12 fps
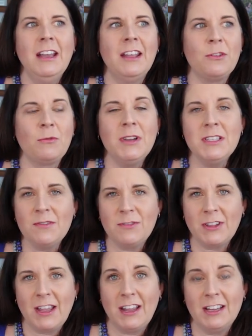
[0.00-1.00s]
And the reason
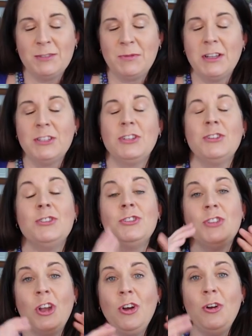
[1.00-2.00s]
for that is because there's
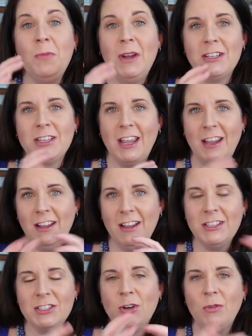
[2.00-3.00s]
so much
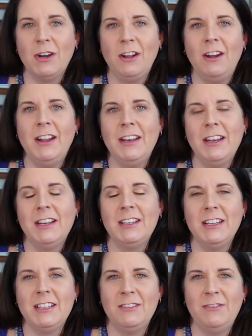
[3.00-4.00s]
chaos going on in
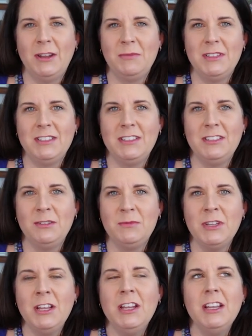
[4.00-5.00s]
addicted family
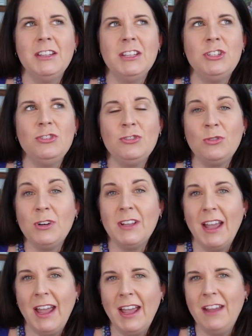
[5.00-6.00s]
systems that you sort
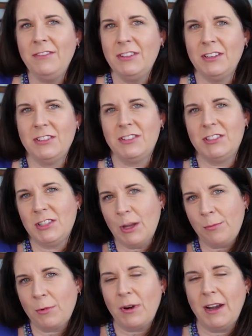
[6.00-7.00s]
of have to
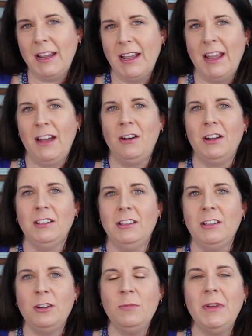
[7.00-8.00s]
separate it out a
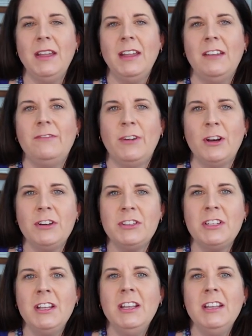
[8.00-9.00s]
little bit at
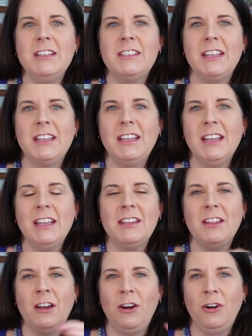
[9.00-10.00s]
first to
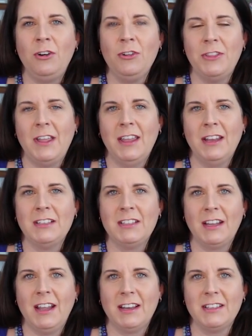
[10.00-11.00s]
get the whole thing
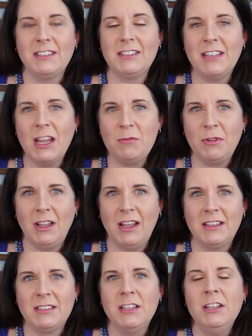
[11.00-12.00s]
to kind of
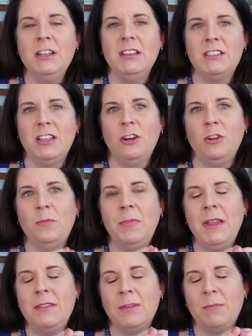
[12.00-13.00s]
stabilize. So
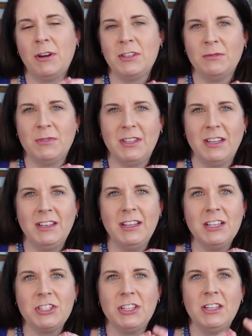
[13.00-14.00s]
Pete, the person with the
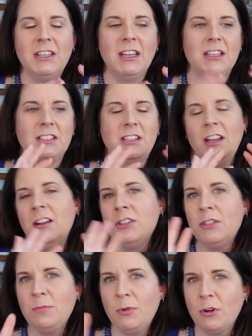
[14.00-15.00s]
addiction, gets their
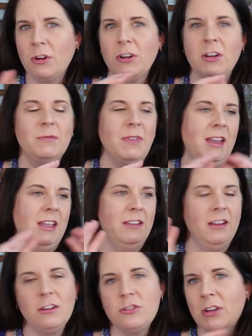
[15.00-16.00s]
support group, they get
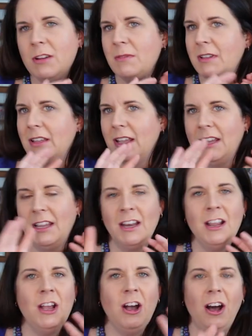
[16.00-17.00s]
their treatment, they
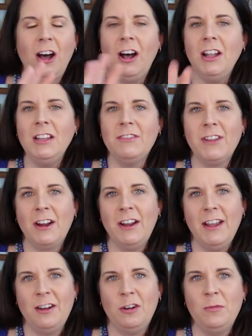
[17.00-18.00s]
get all of their
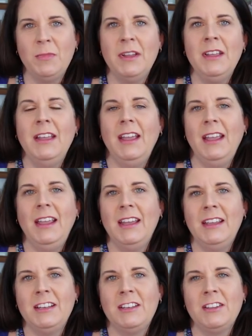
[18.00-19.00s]
help,
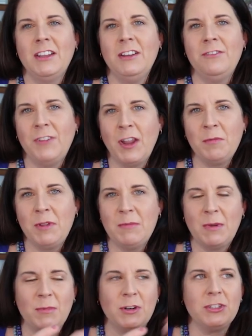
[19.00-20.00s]
and the family
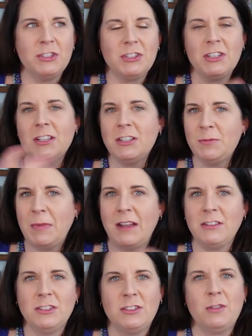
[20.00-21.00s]
members, usually the
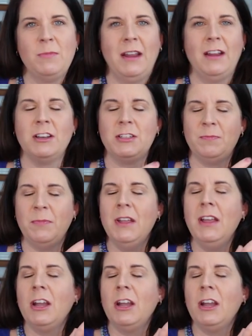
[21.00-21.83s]
spouses or the parents,